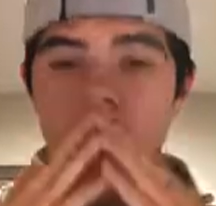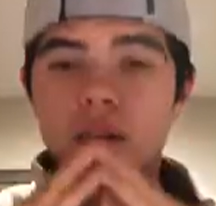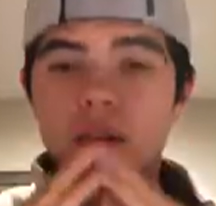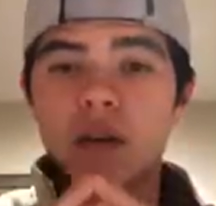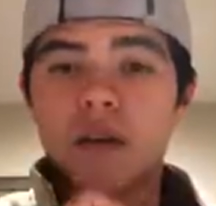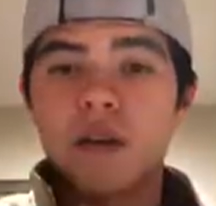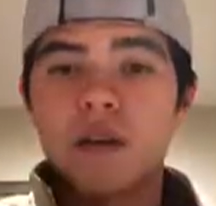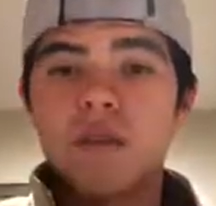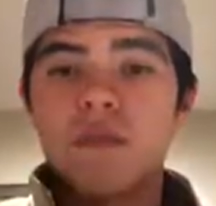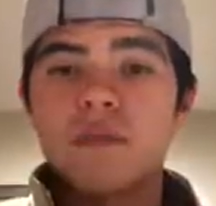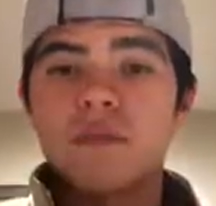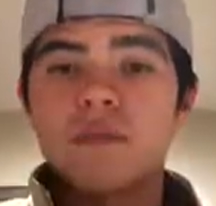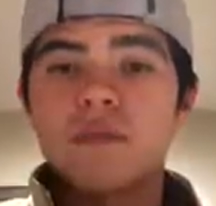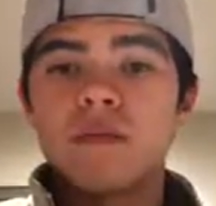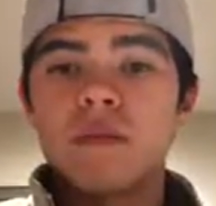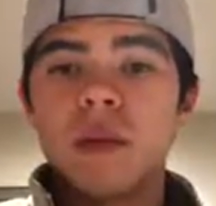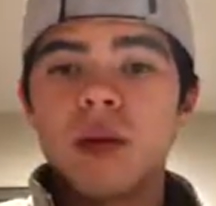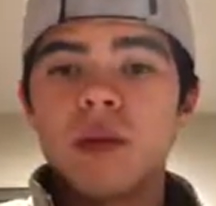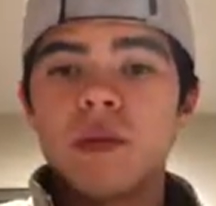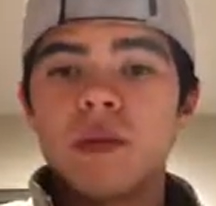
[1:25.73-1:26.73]

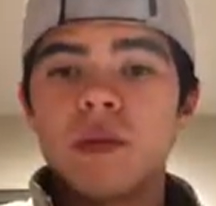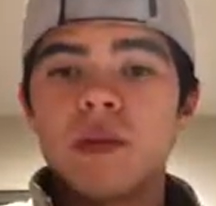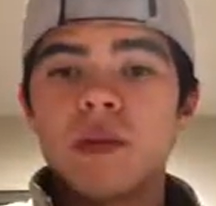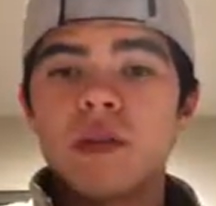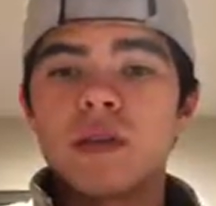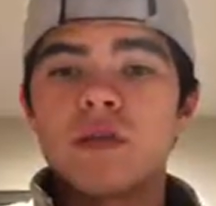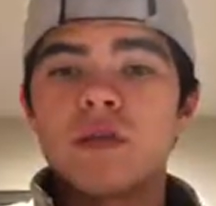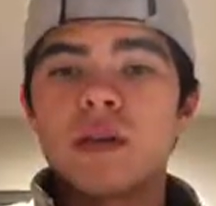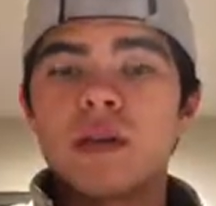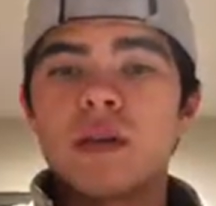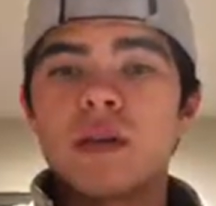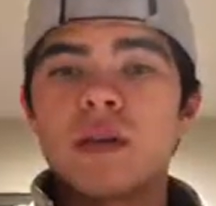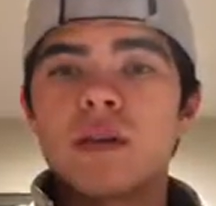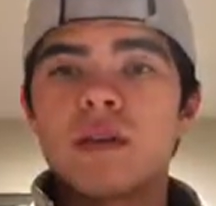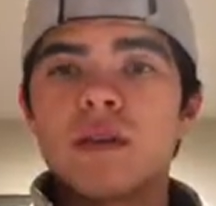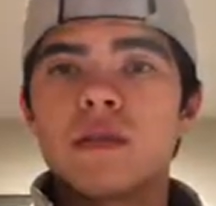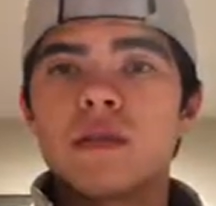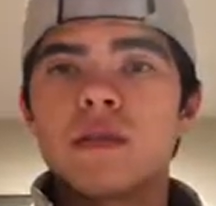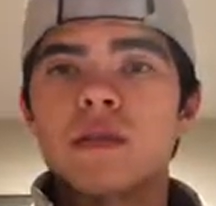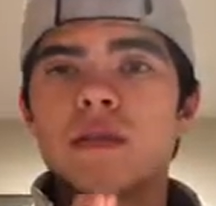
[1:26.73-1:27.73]
I put this
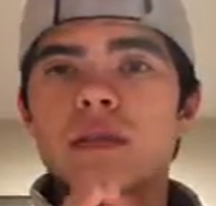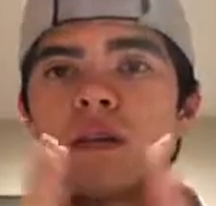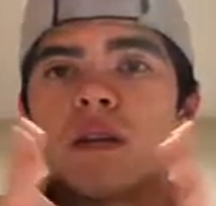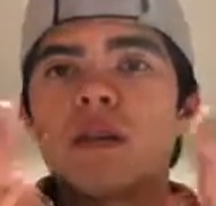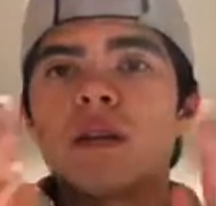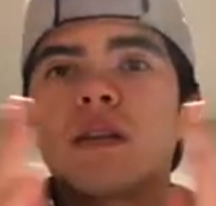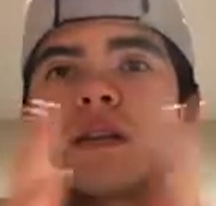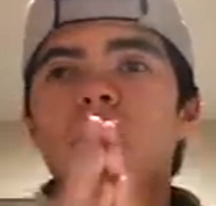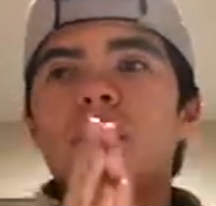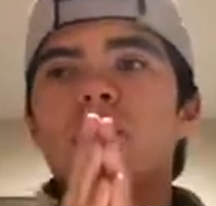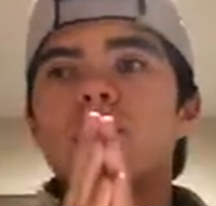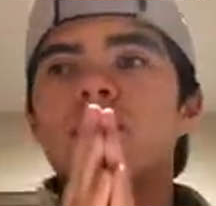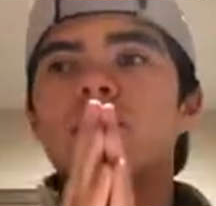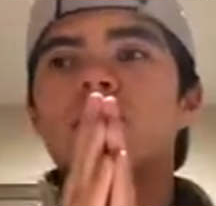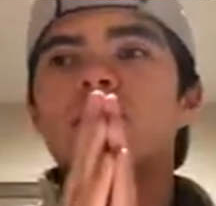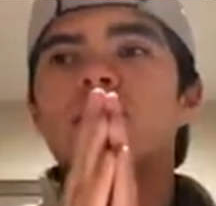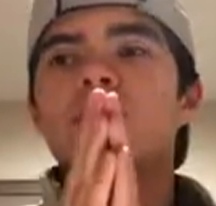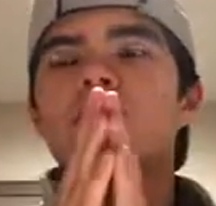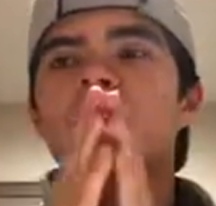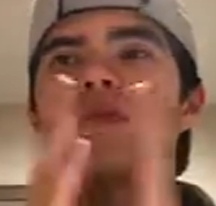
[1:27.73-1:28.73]
because I thought it was
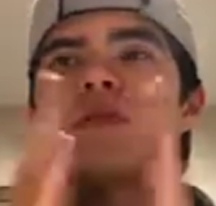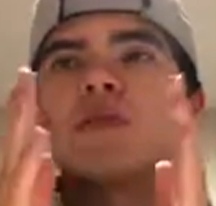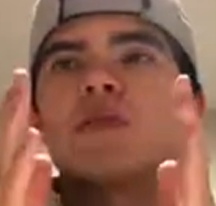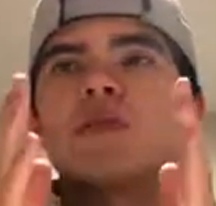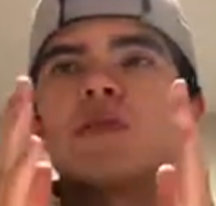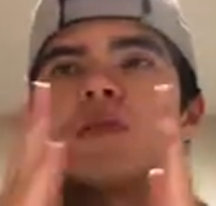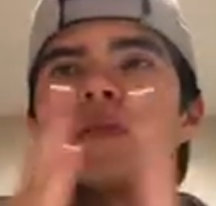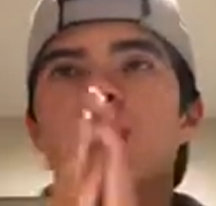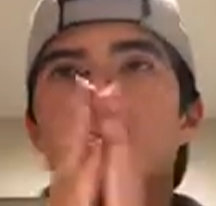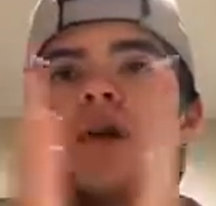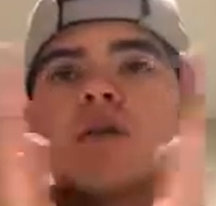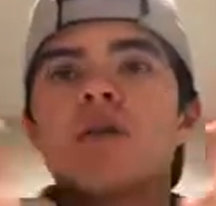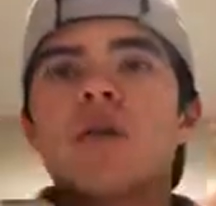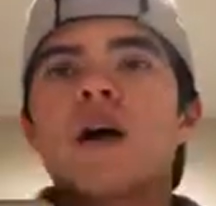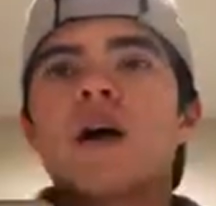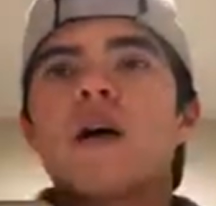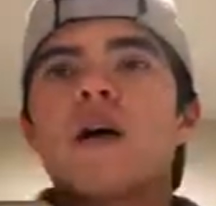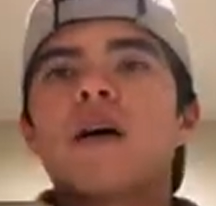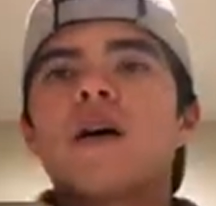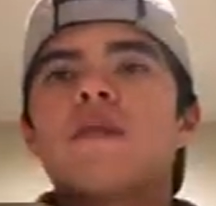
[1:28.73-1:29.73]
supposed to stay
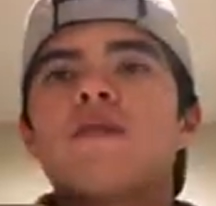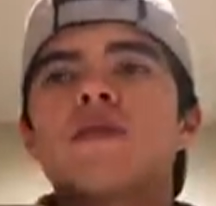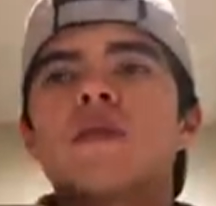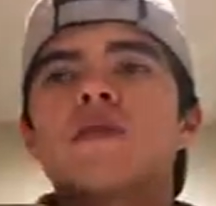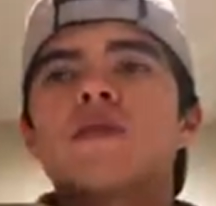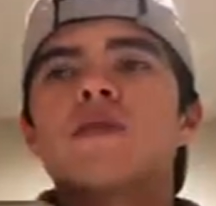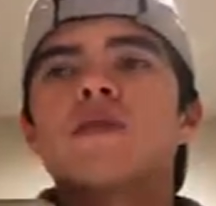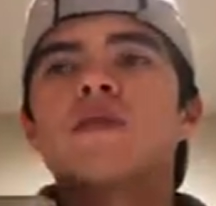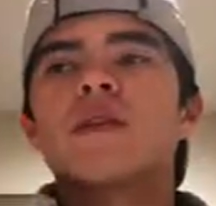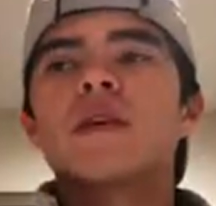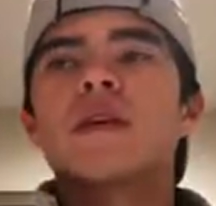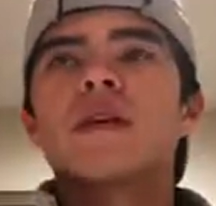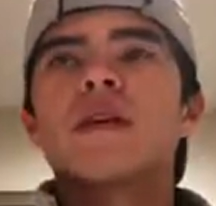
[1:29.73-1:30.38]
wide, which